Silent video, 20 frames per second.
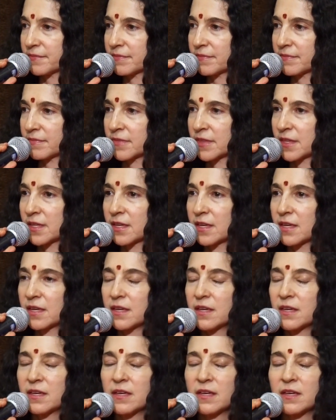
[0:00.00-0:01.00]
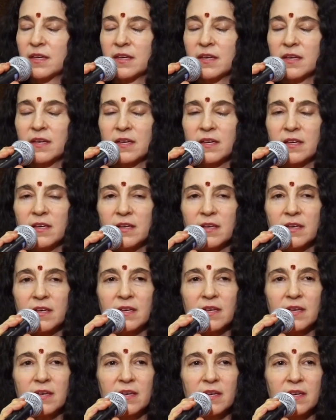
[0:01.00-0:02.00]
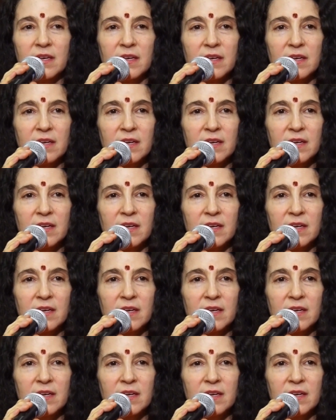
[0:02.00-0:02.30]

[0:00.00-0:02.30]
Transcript: [no speech]